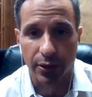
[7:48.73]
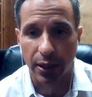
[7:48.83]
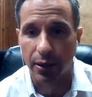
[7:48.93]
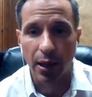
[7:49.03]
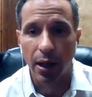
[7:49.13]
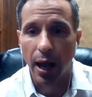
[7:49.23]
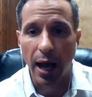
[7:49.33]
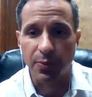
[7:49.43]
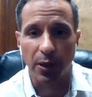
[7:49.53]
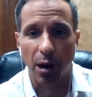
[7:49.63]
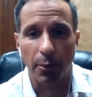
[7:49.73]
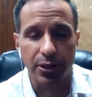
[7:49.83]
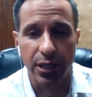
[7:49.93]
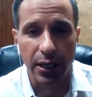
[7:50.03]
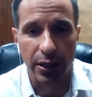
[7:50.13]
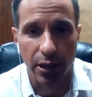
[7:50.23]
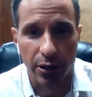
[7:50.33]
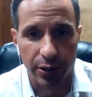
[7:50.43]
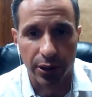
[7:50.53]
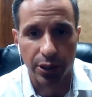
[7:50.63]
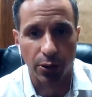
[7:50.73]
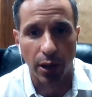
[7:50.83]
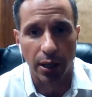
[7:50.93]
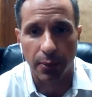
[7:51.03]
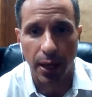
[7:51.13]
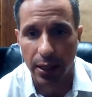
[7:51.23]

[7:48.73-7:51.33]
I spent almost 10 years in the joint, man.